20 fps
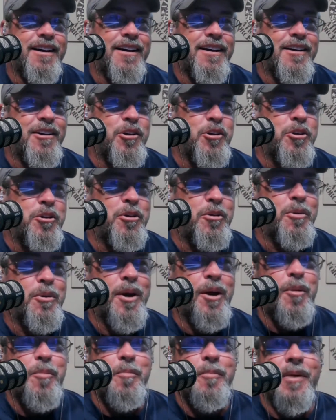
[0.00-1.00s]
you
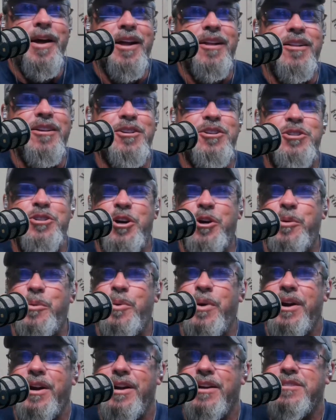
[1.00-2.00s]
help make this show
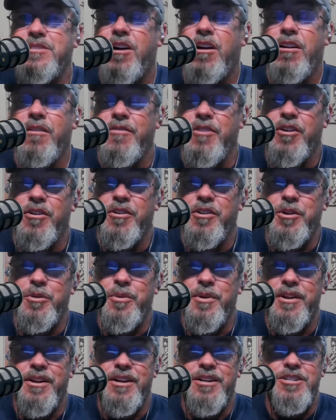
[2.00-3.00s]
what it is. All of y'all
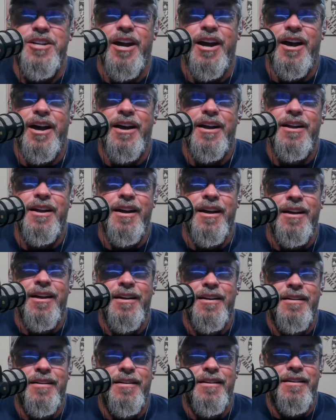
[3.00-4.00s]
do in the chat,
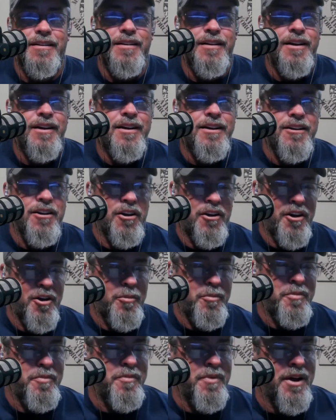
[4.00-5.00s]
and y'all
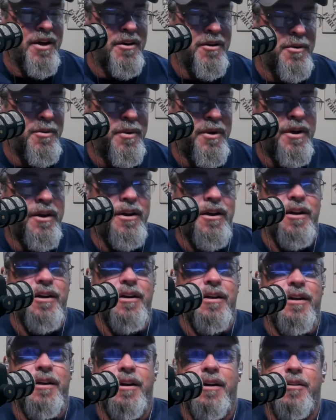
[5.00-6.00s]
help.
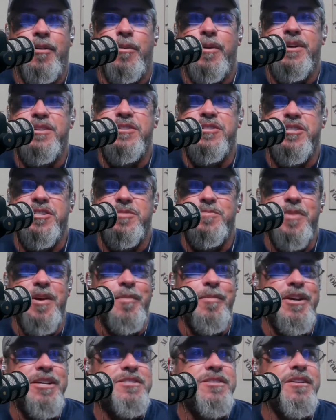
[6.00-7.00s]
Otherwise it'd just be
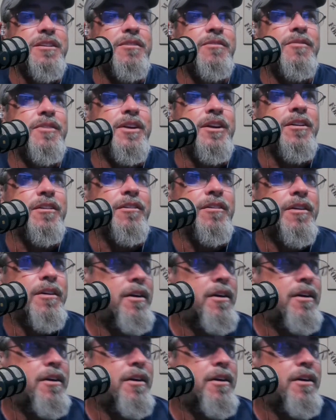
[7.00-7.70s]
me sitting over here